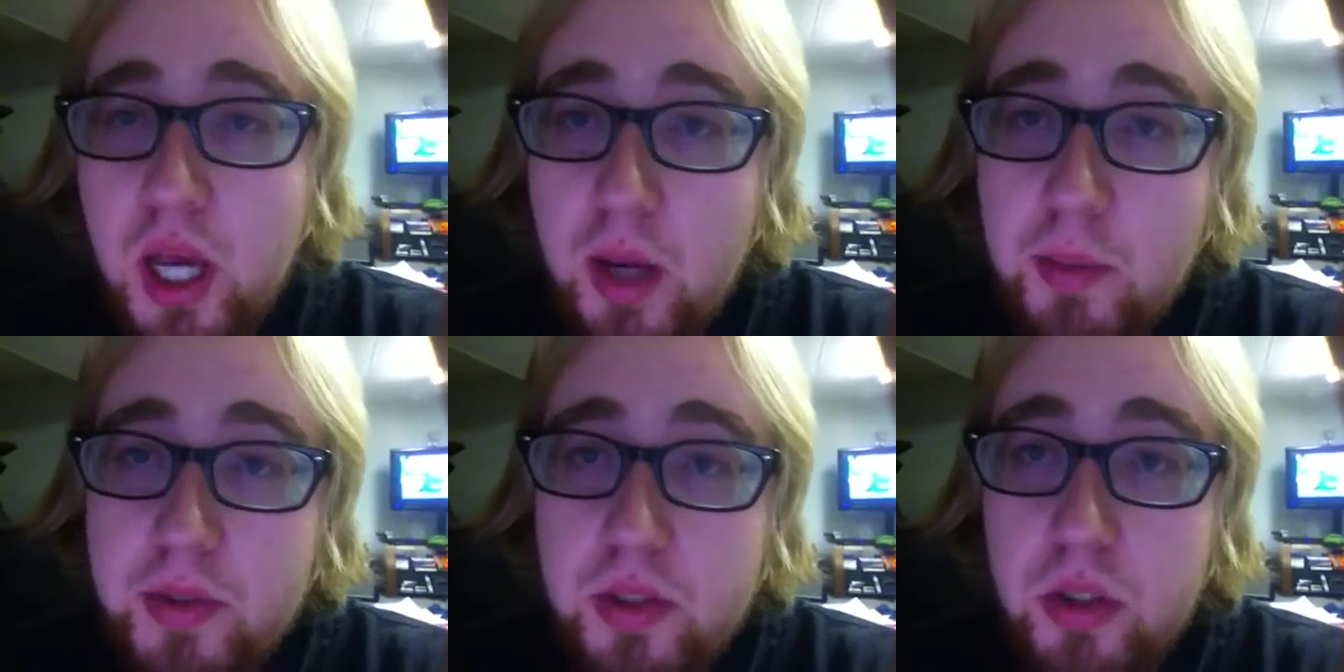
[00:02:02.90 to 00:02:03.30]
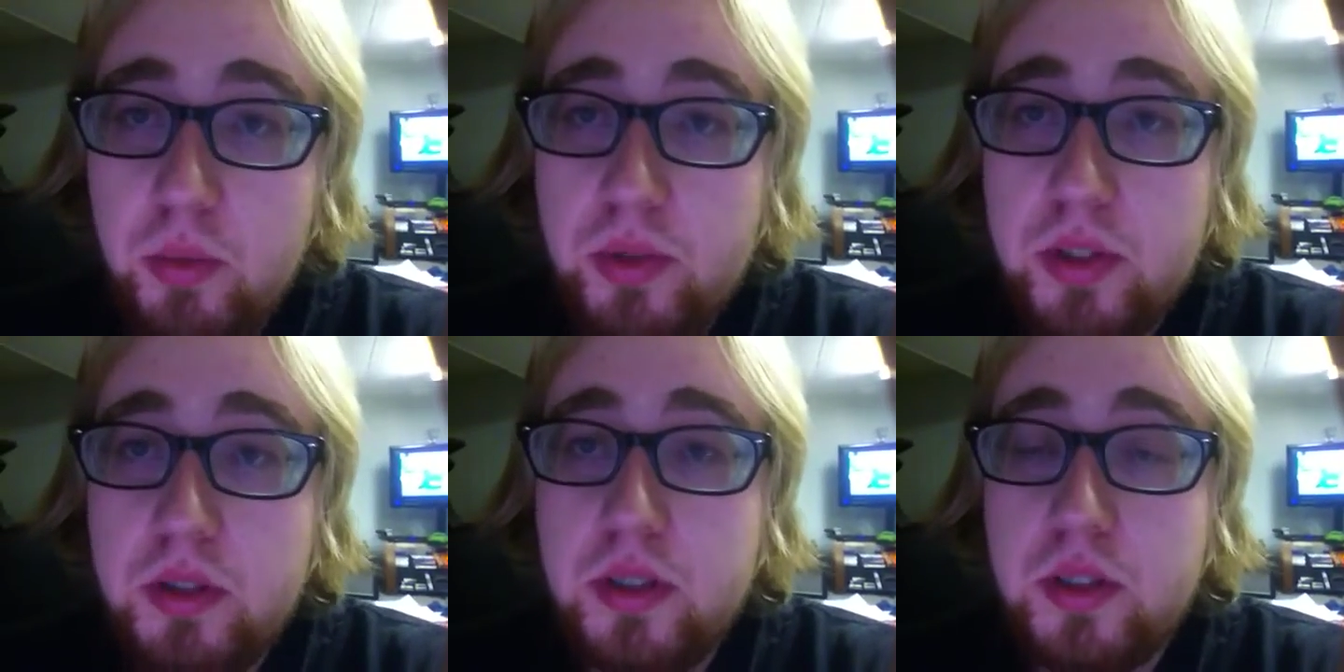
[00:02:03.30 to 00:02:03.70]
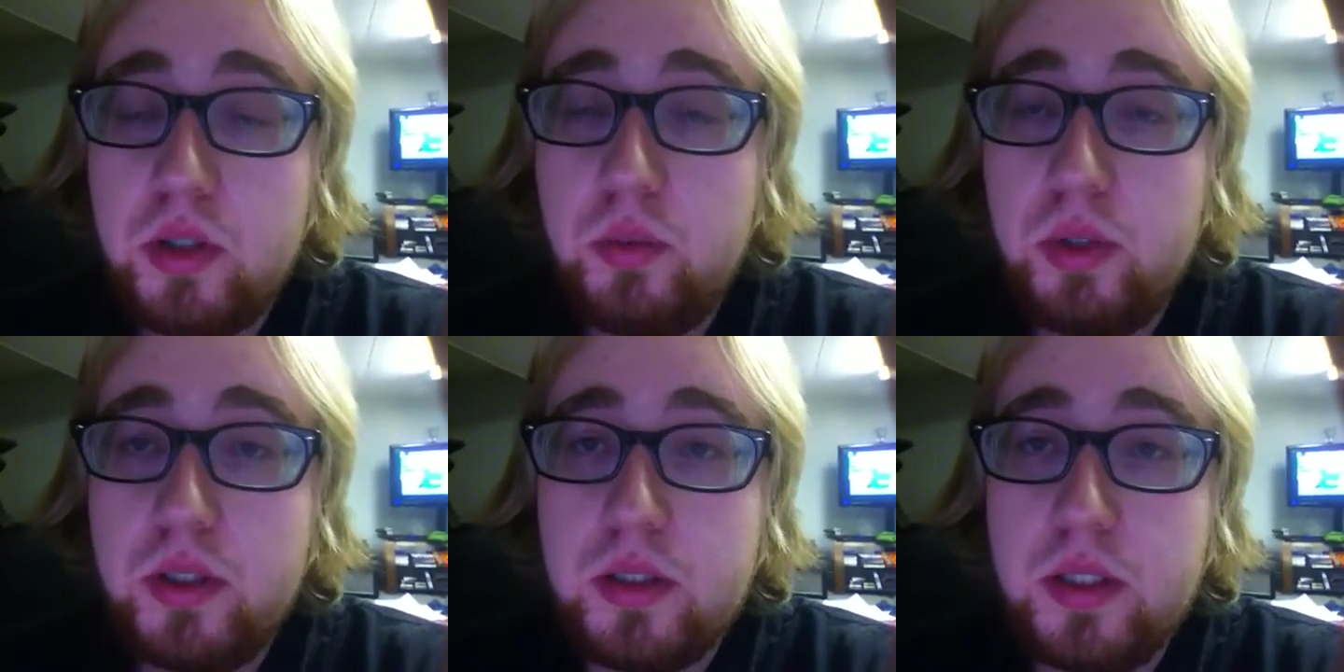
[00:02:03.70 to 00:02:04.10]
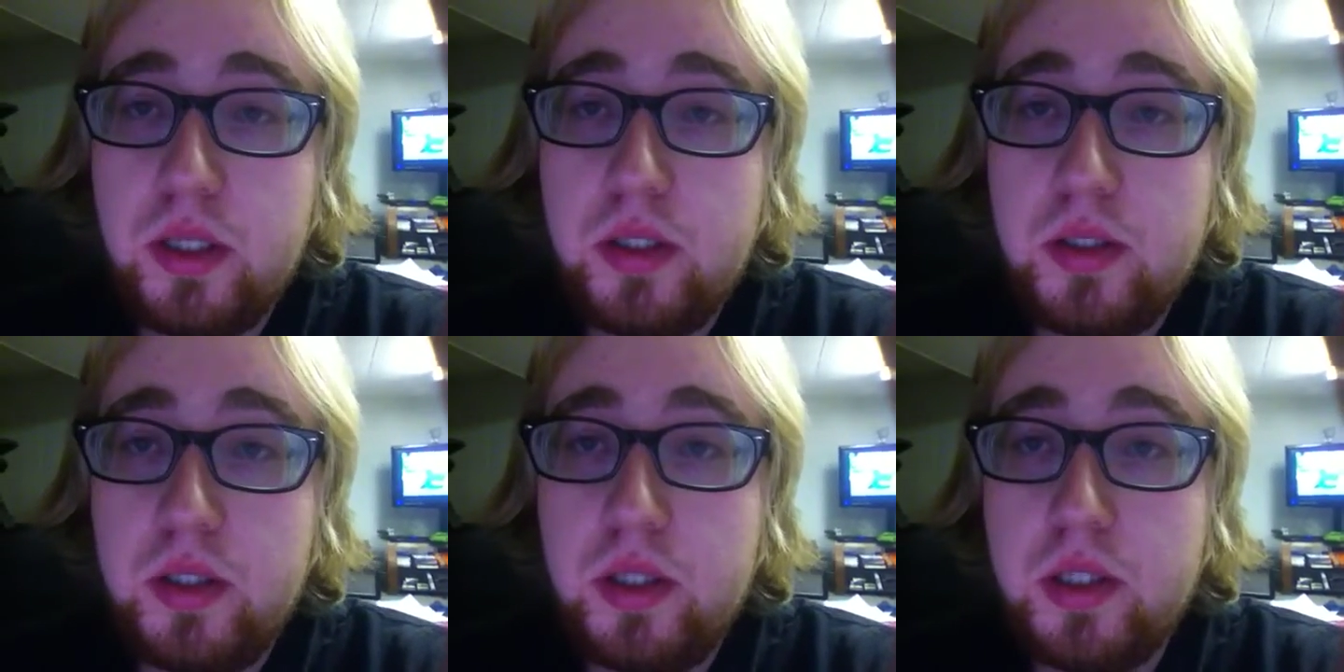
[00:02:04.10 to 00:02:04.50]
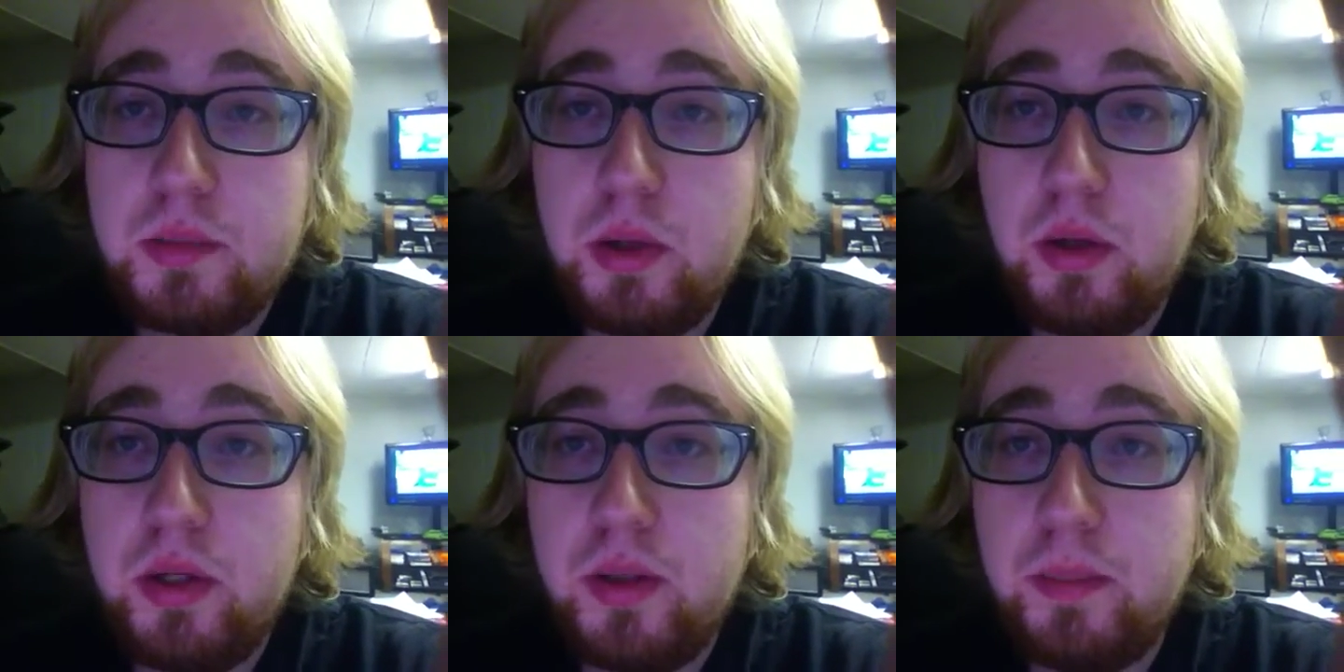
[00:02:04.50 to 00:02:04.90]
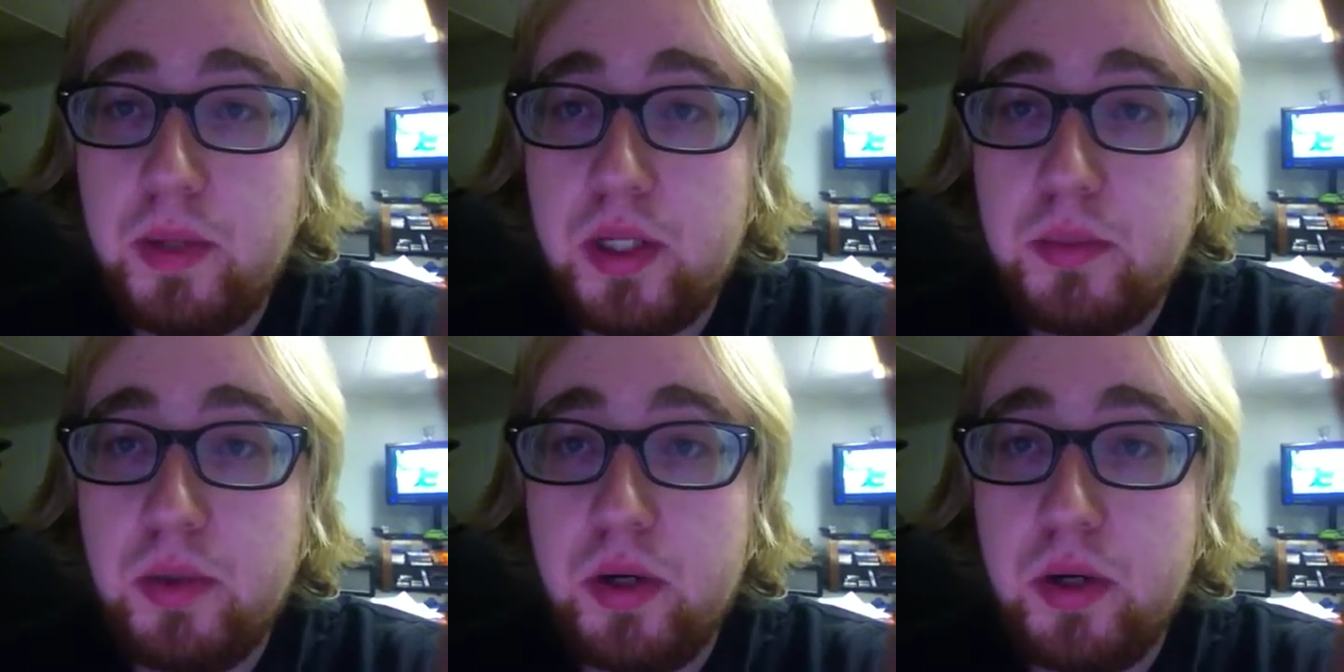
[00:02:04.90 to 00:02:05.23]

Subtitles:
Emma Stone was a decent Gwen Stacy. That's probably the best